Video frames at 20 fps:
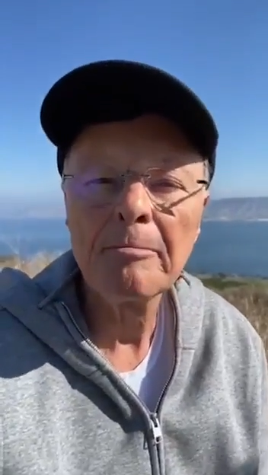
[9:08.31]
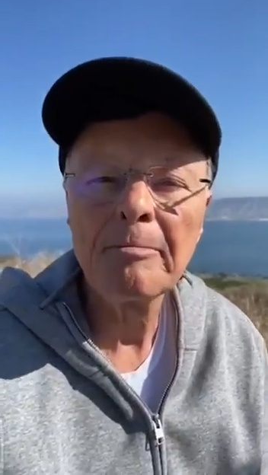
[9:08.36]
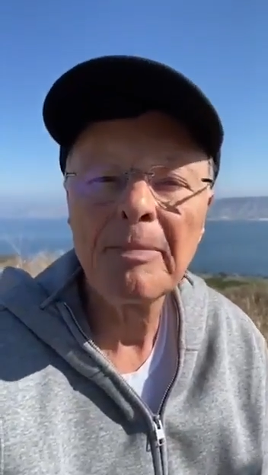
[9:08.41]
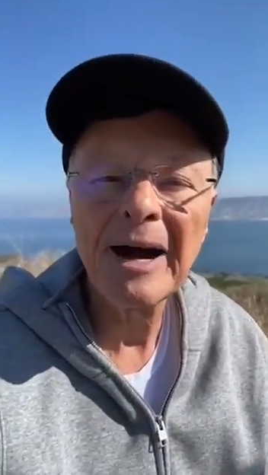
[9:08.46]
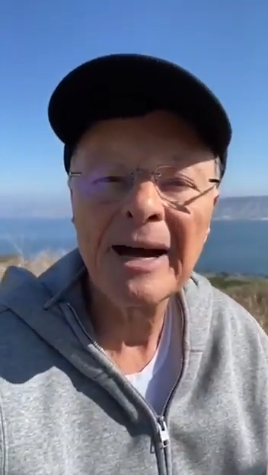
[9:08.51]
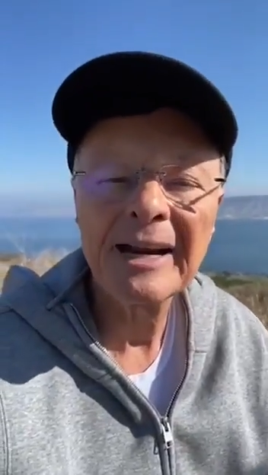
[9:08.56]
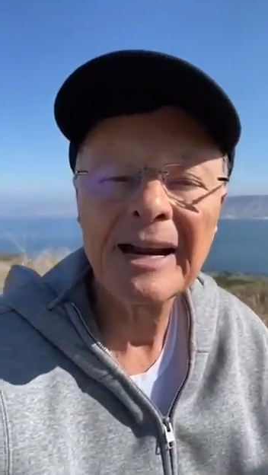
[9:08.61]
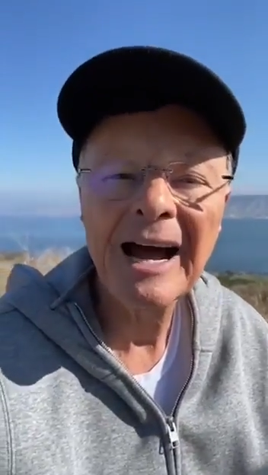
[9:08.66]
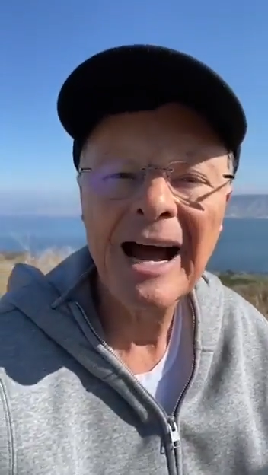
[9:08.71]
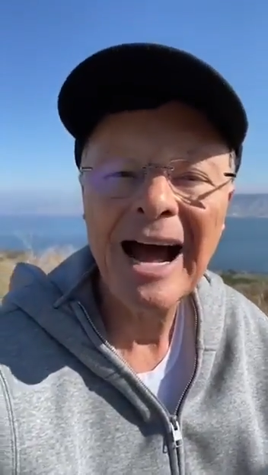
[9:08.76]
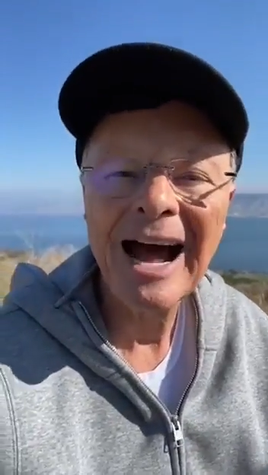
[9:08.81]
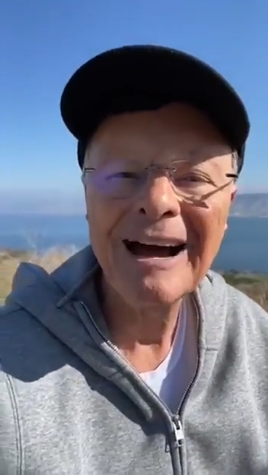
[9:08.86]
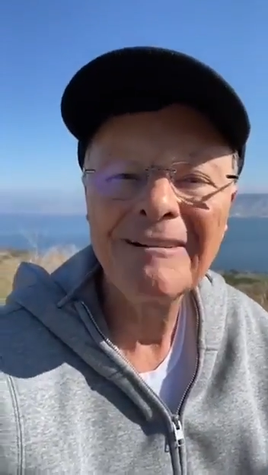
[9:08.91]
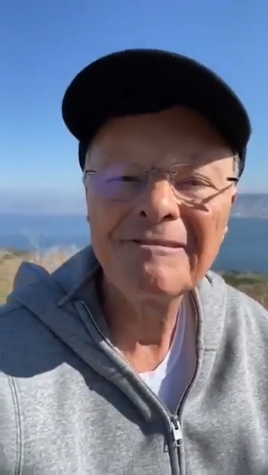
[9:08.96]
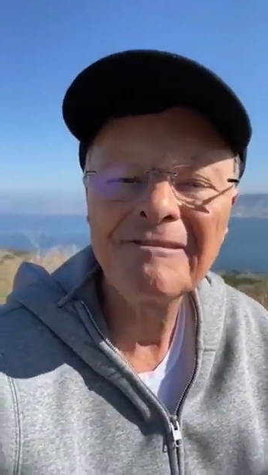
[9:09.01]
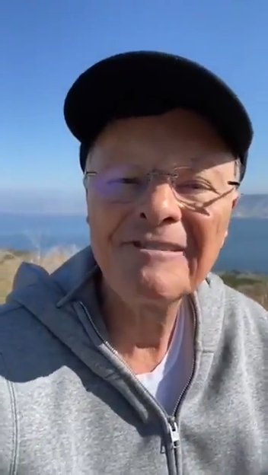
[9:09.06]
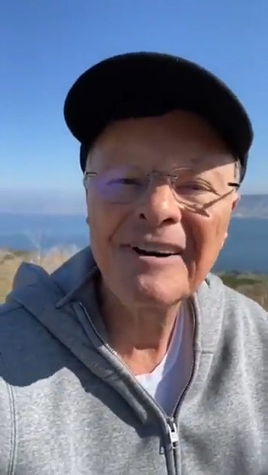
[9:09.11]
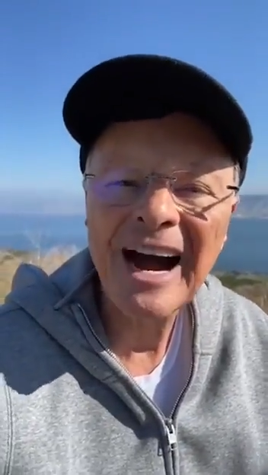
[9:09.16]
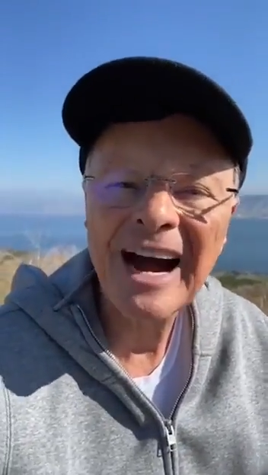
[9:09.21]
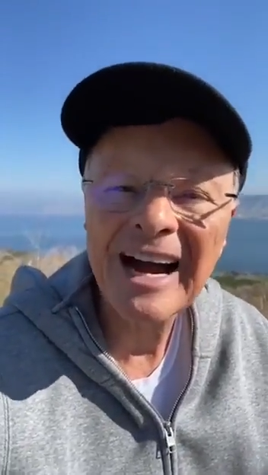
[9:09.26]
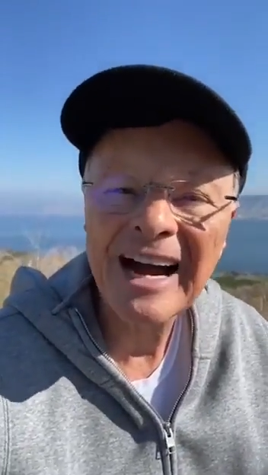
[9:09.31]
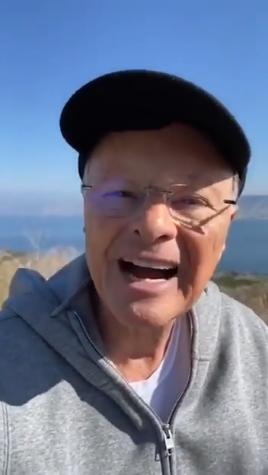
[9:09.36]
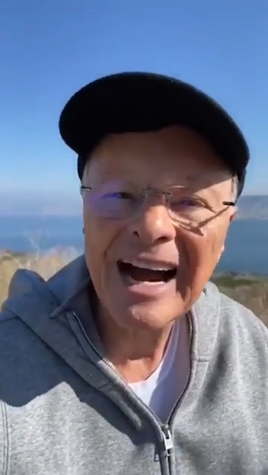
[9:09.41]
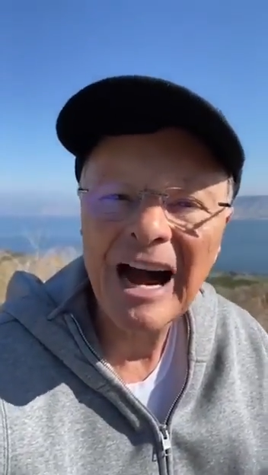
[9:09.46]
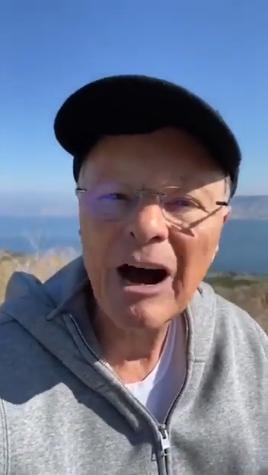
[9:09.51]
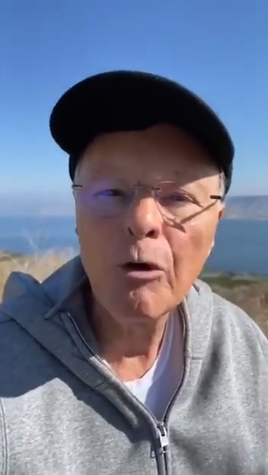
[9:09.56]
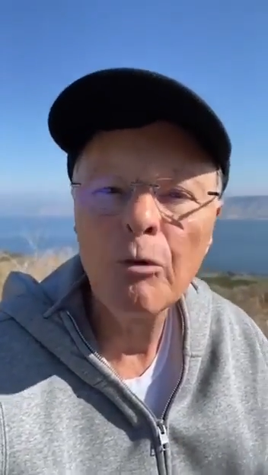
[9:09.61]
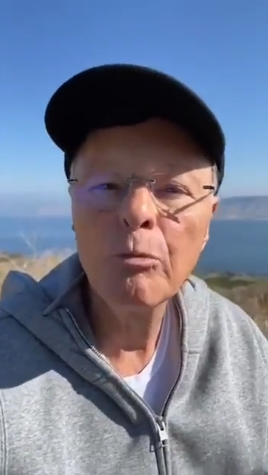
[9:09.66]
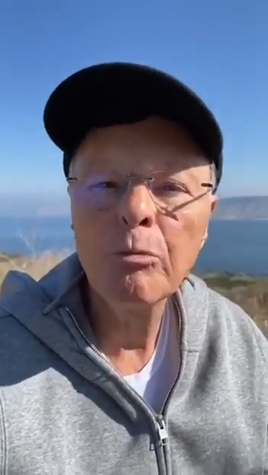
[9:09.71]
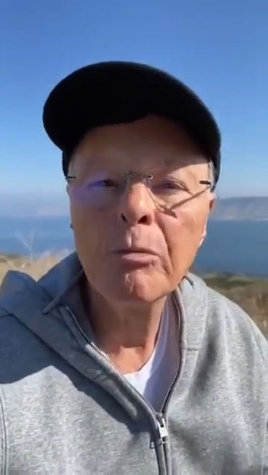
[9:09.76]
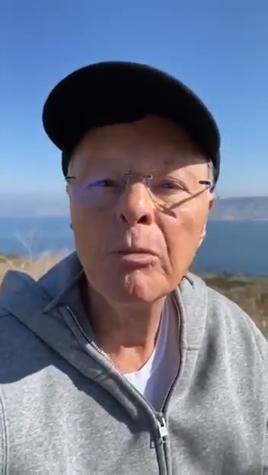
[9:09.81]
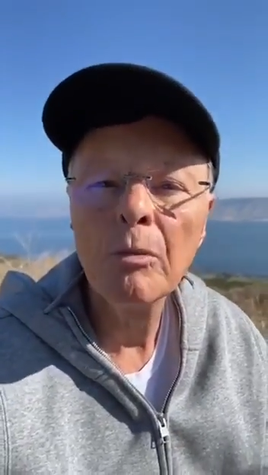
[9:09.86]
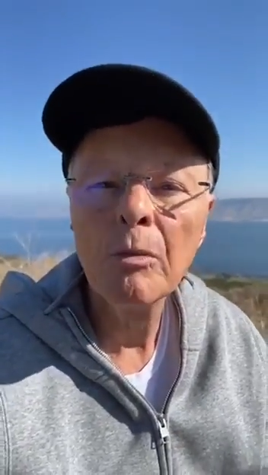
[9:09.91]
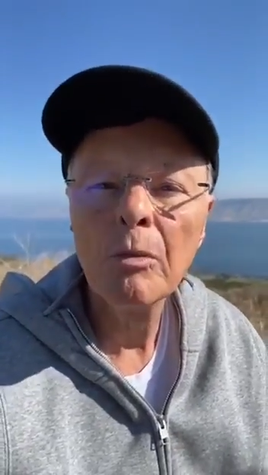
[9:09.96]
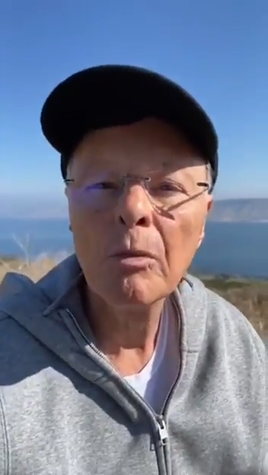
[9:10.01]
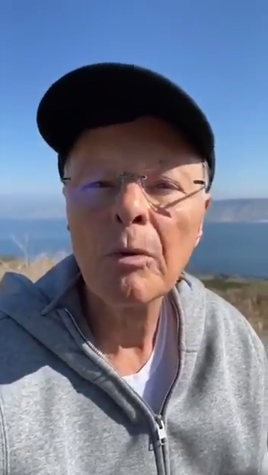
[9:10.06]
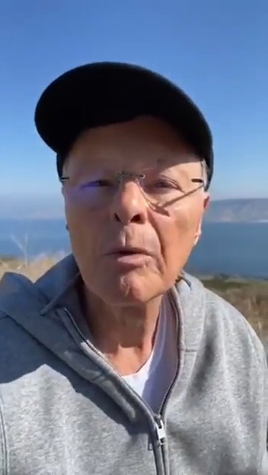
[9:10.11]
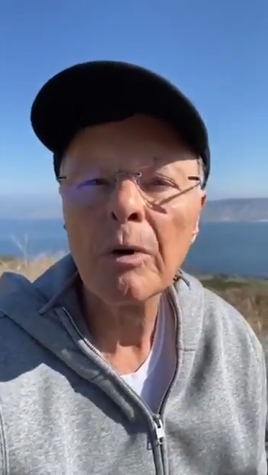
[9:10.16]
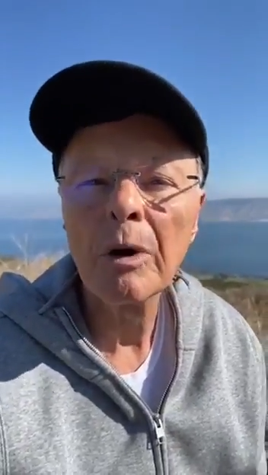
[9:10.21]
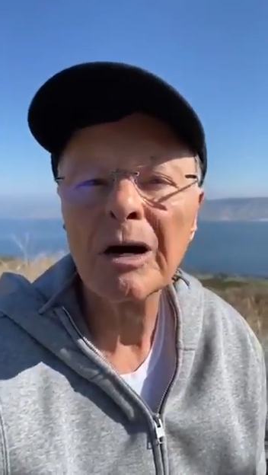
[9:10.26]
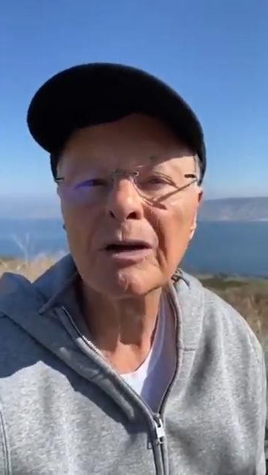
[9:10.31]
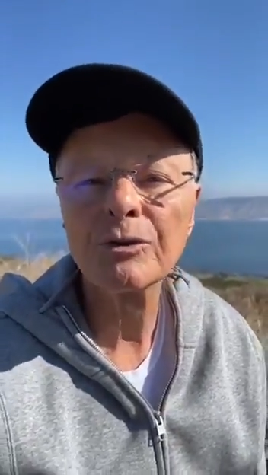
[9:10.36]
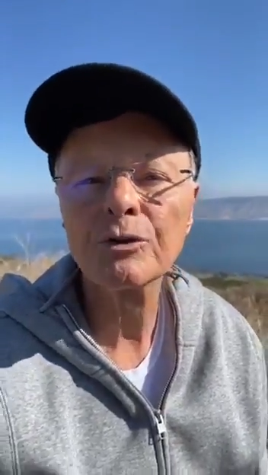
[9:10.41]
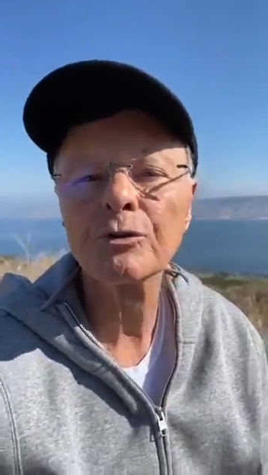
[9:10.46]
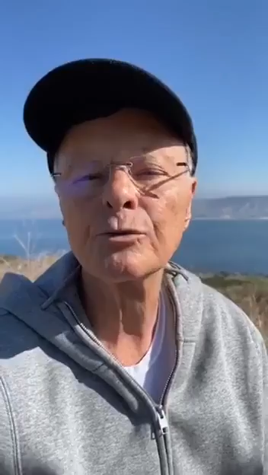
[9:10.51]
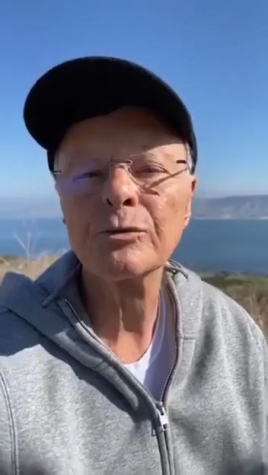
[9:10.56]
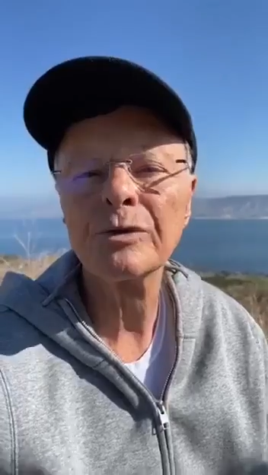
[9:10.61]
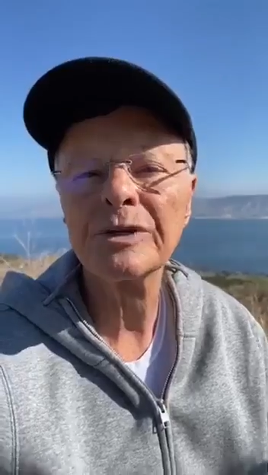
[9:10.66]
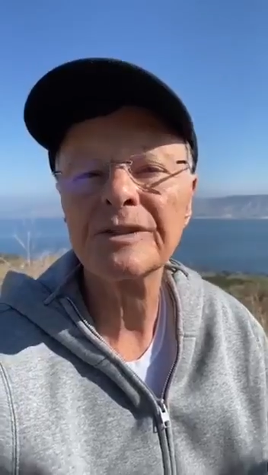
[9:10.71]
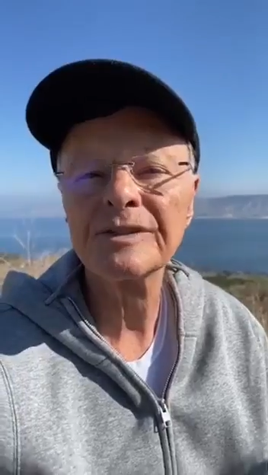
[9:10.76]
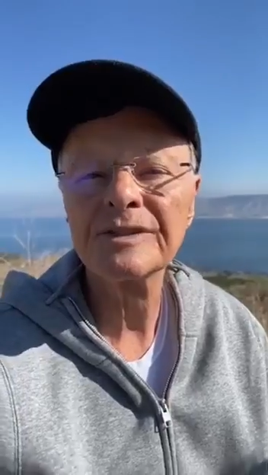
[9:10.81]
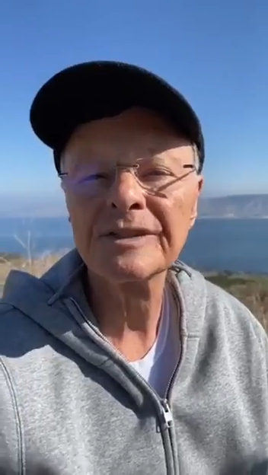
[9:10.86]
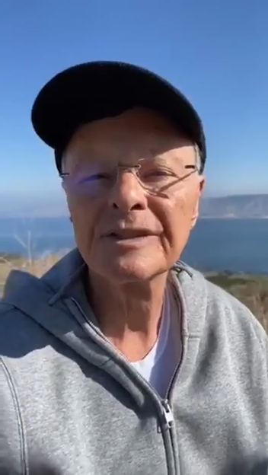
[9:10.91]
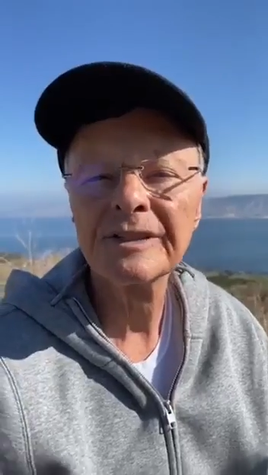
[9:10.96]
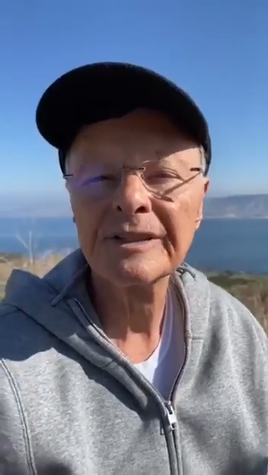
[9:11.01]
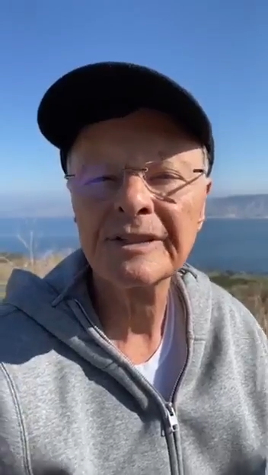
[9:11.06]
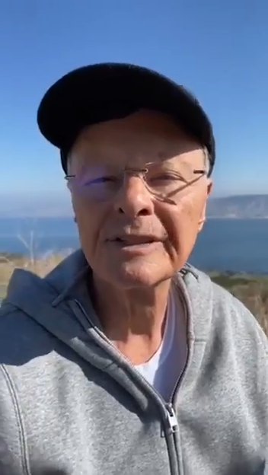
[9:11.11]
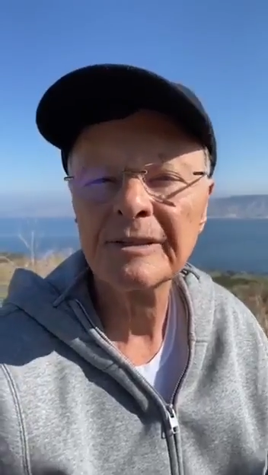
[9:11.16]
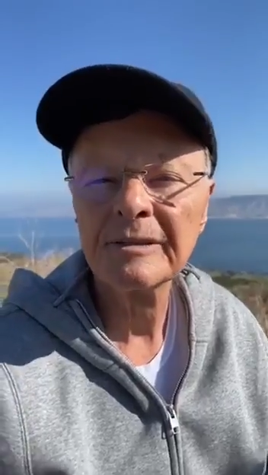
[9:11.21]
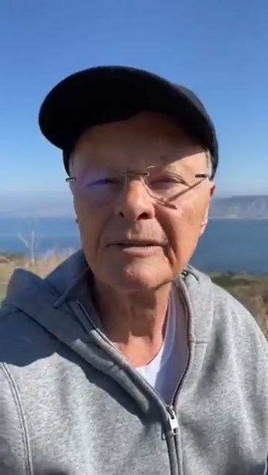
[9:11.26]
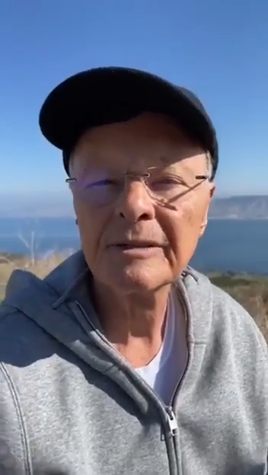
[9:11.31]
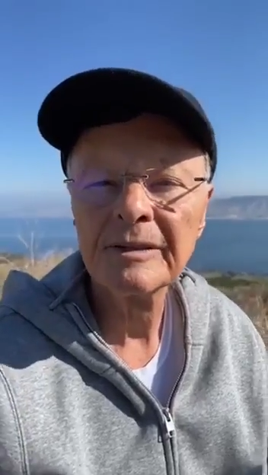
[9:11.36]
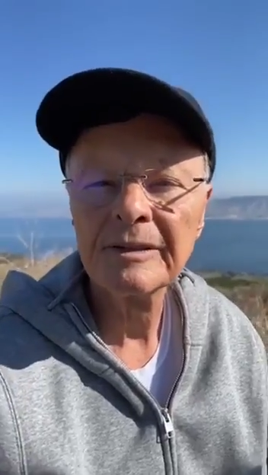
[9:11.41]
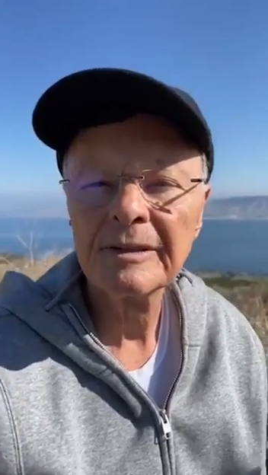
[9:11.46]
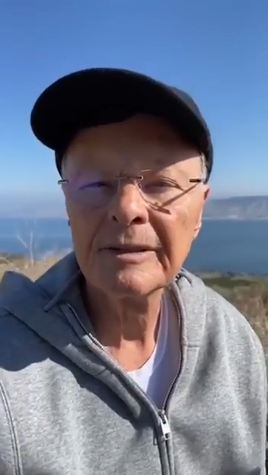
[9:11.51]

itself, to drown